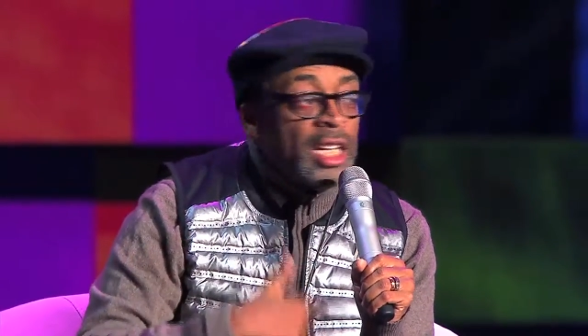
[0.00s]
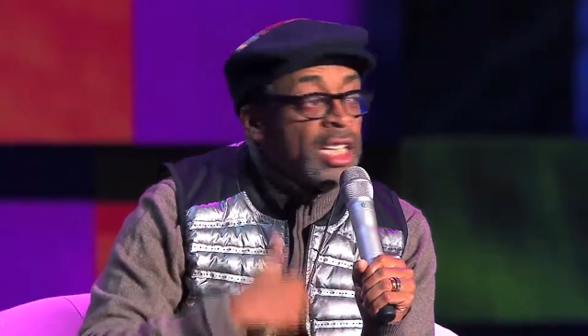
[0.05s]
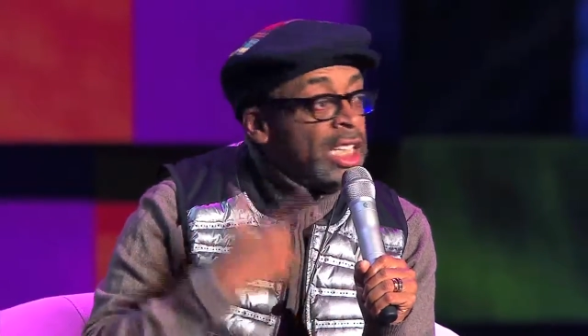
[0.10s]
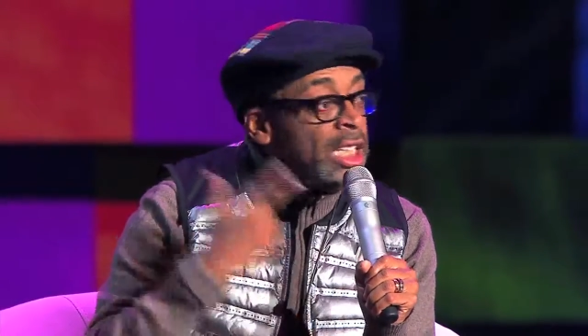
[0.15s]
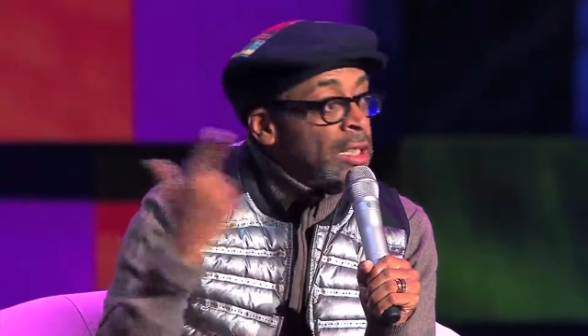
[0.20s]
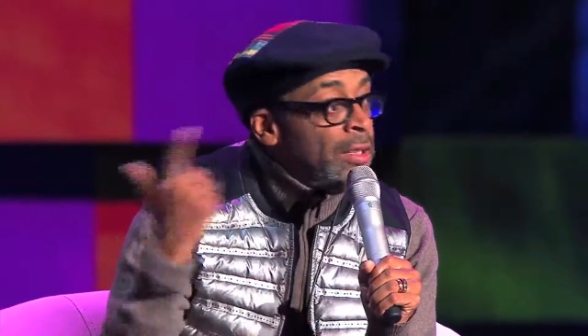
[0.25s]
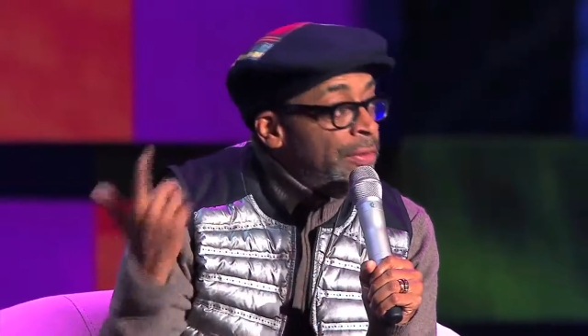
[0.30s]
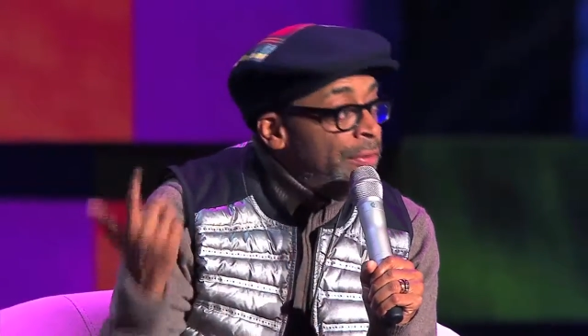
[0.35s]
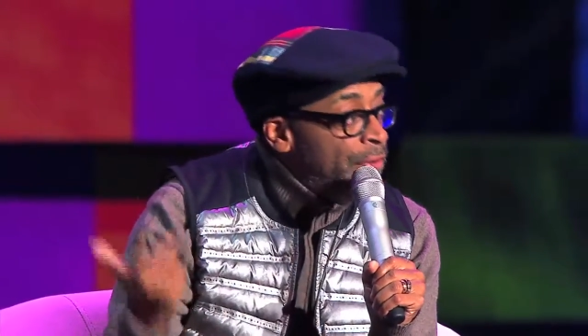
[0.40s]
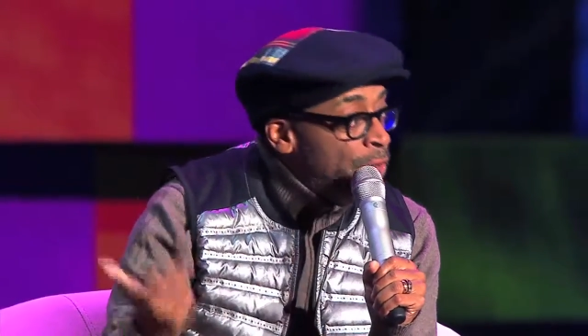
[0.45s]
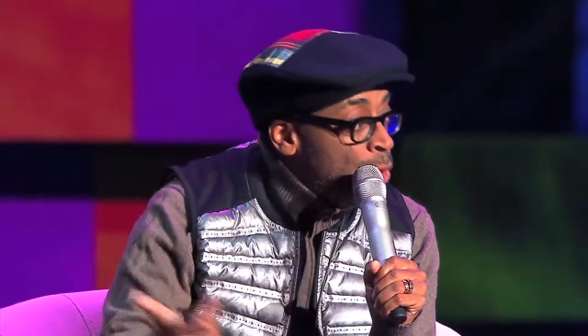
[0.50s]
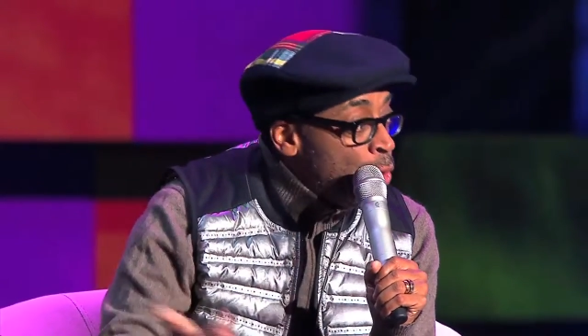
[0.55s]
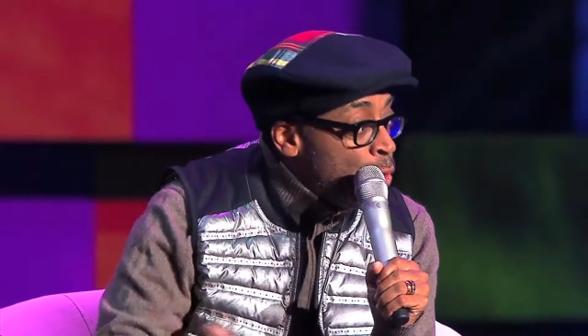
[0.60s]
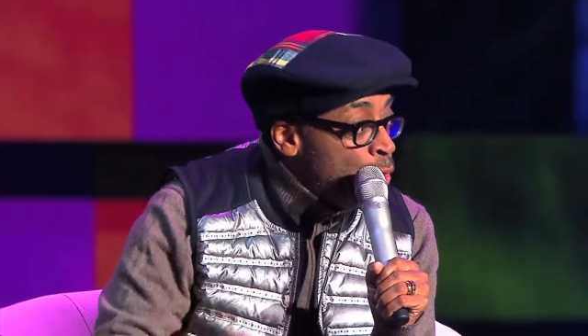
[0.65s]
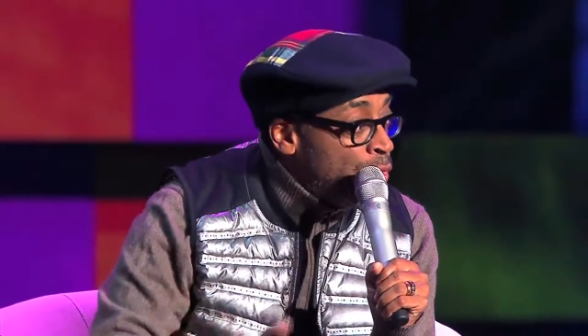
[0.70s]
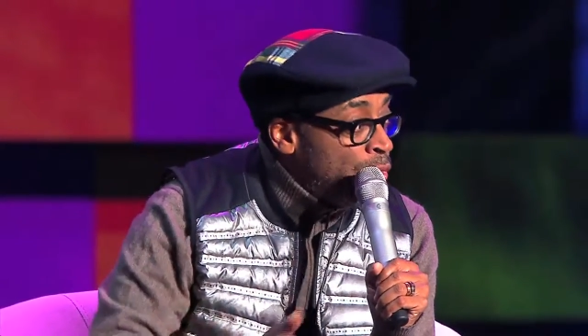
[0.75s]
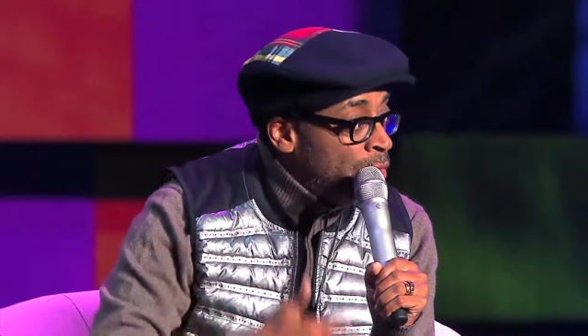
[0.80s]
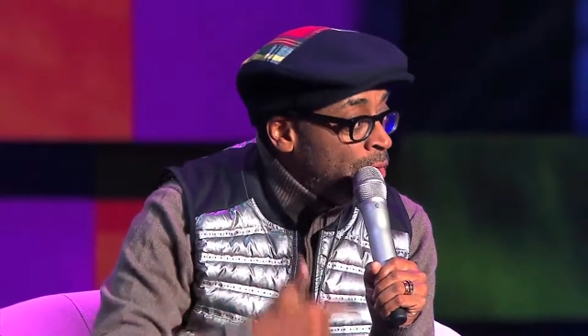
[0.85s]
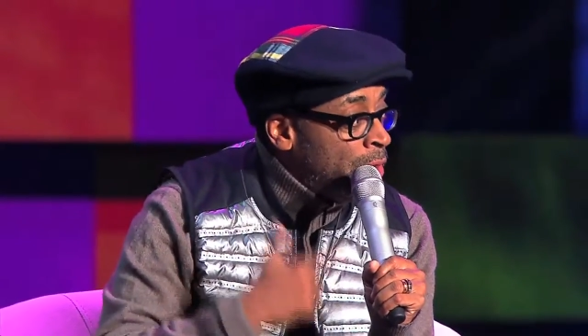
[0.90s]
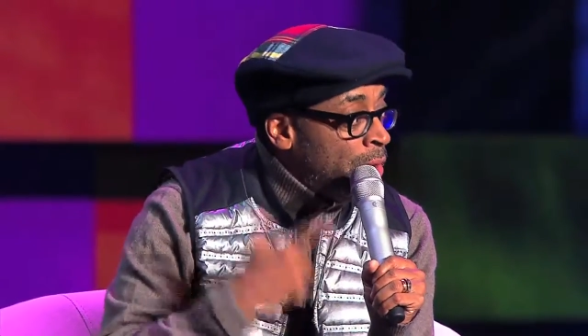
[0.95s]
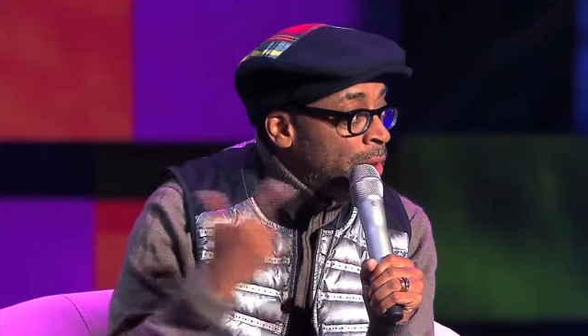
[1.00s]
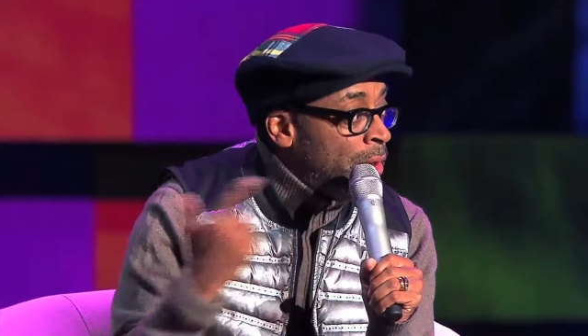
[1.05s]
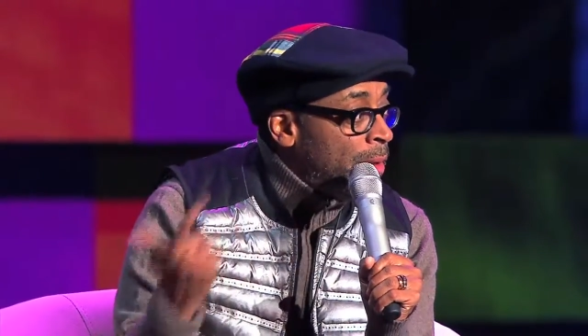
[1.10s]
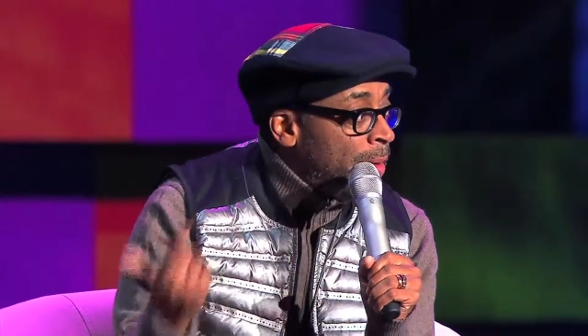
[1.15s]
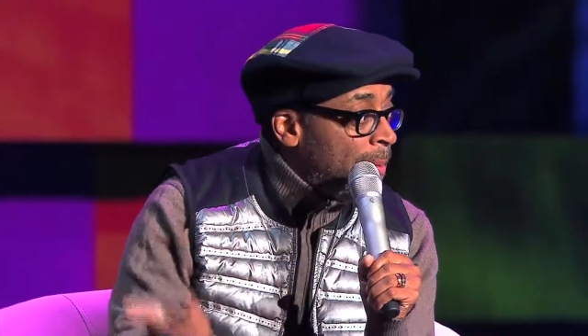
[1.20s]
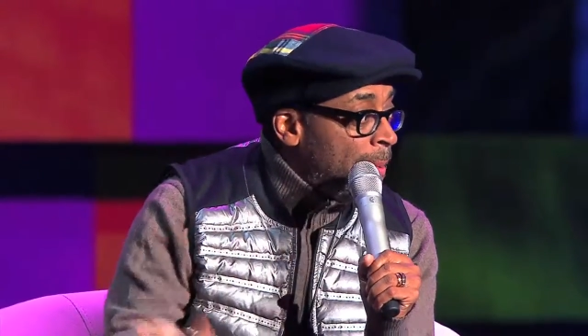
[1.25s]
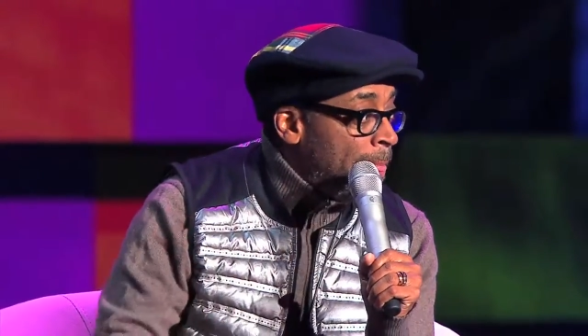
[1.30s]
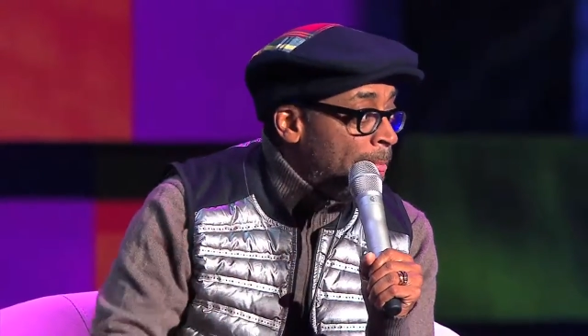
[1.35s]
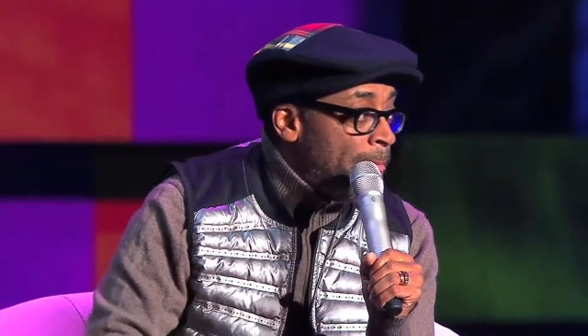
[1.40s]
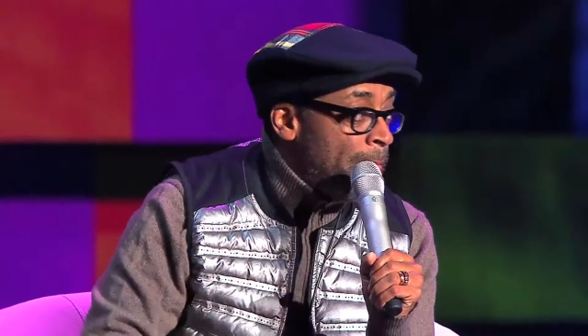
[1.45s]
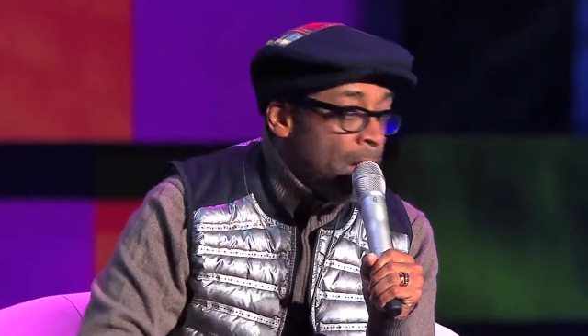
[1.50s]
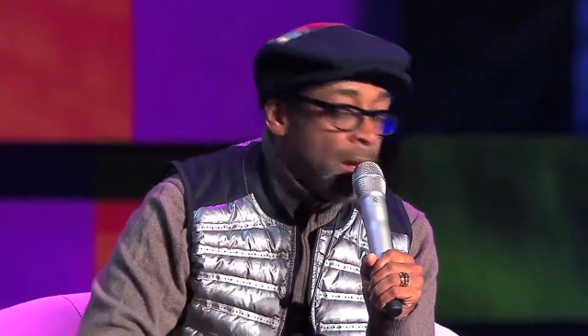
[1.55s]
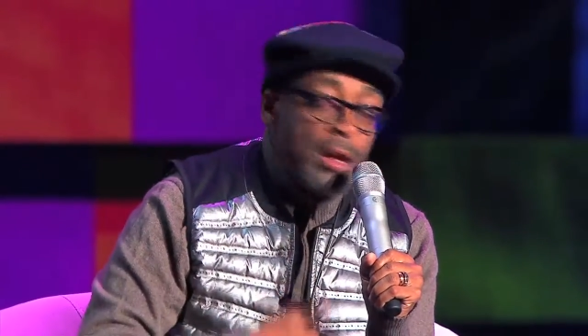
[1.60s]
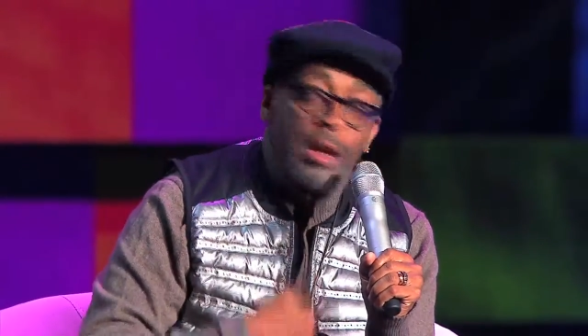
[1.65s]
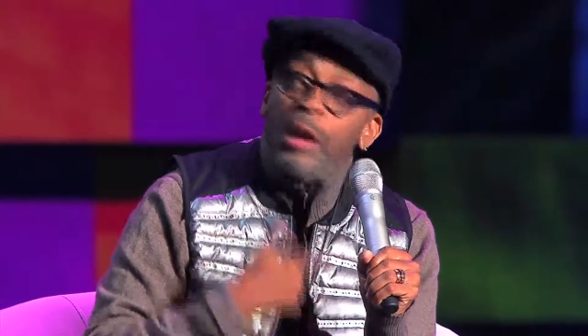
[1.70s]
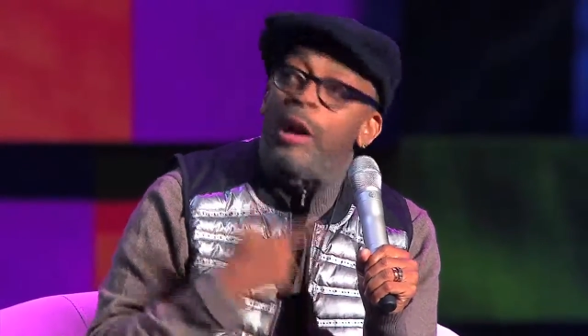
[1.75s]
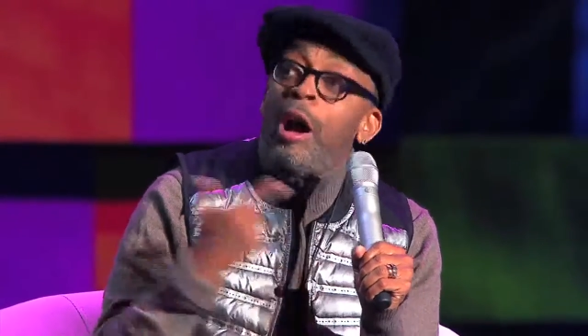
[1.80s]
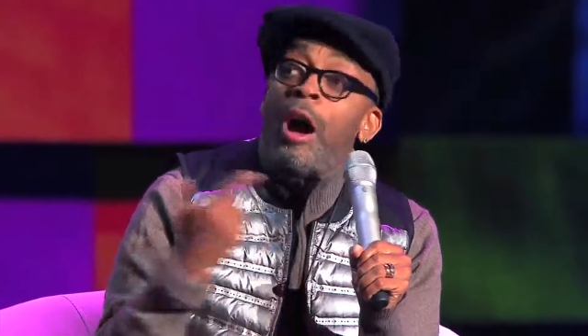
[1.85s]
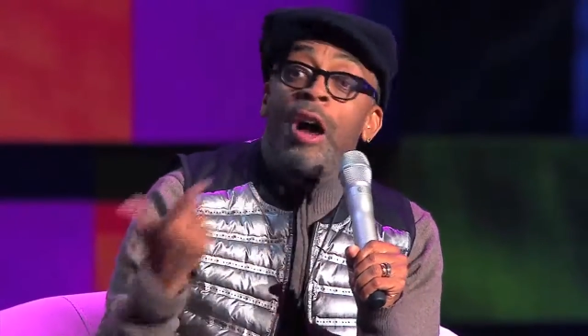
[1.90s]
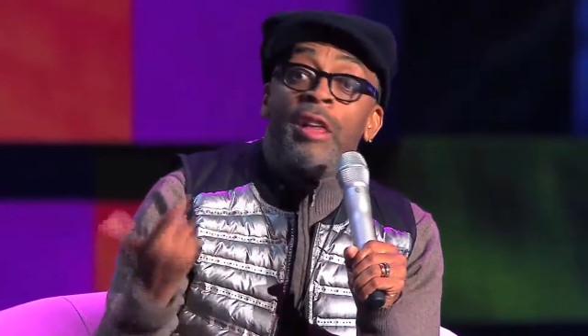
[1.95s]
the infusion
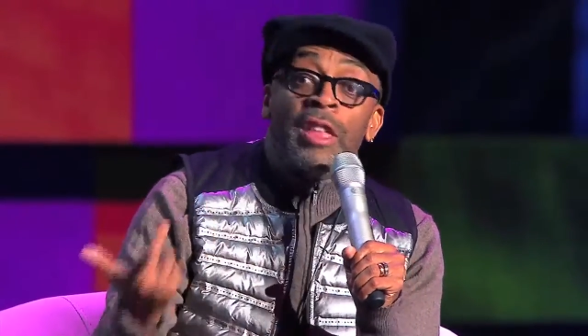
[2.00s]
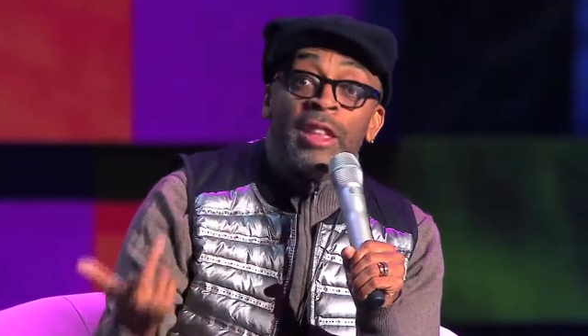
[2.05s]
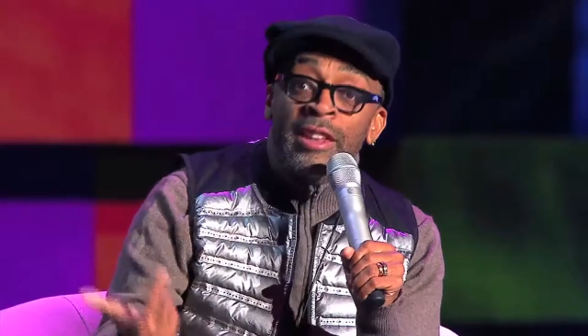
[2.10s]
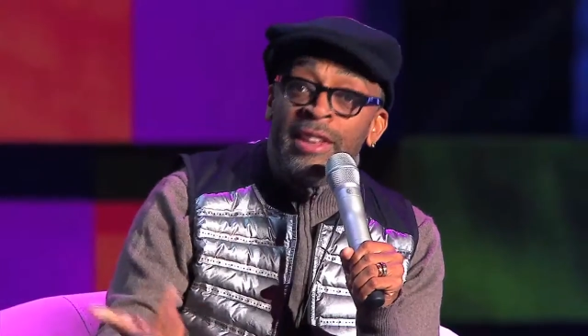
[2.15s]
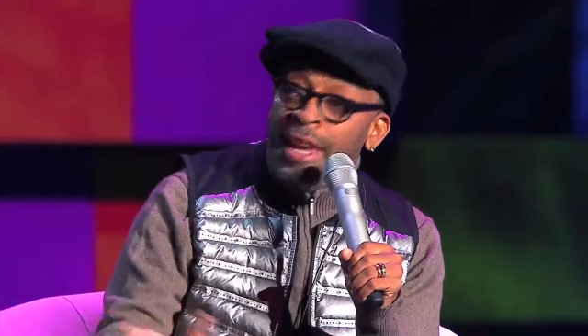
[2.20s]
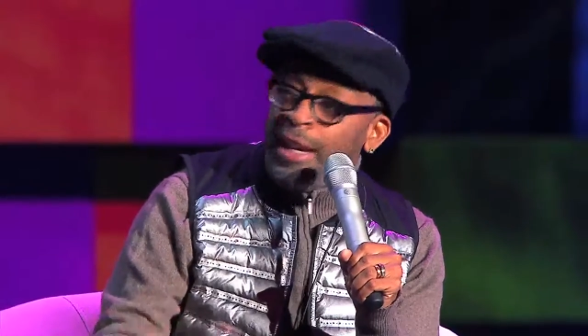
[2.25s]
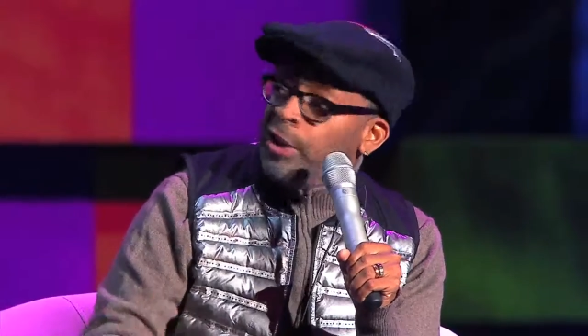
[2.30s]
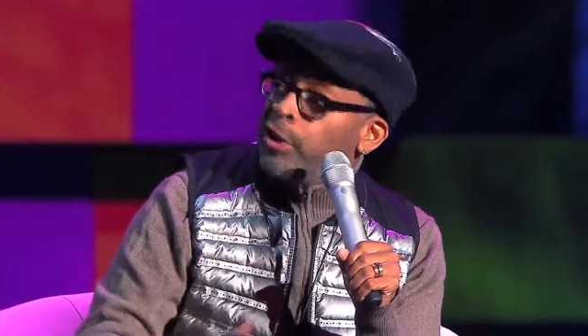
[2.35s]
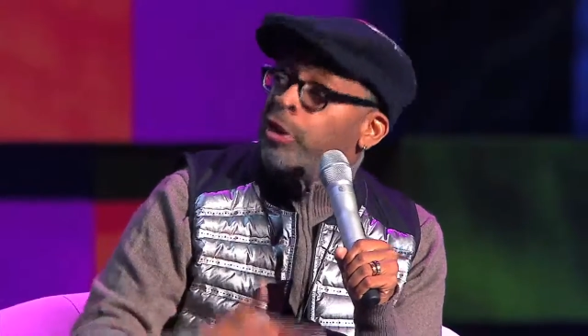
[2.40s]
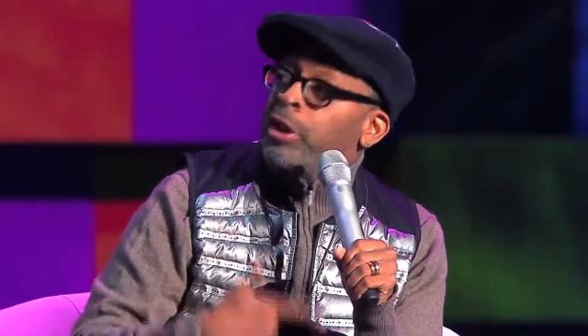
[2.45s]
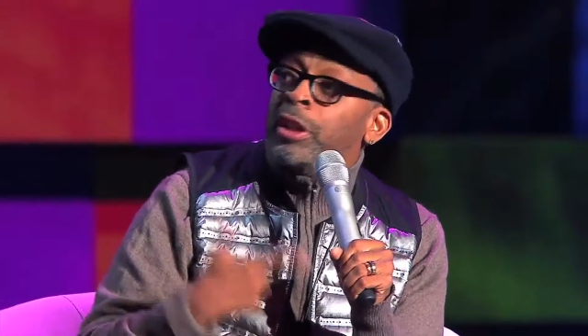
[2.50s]
of the next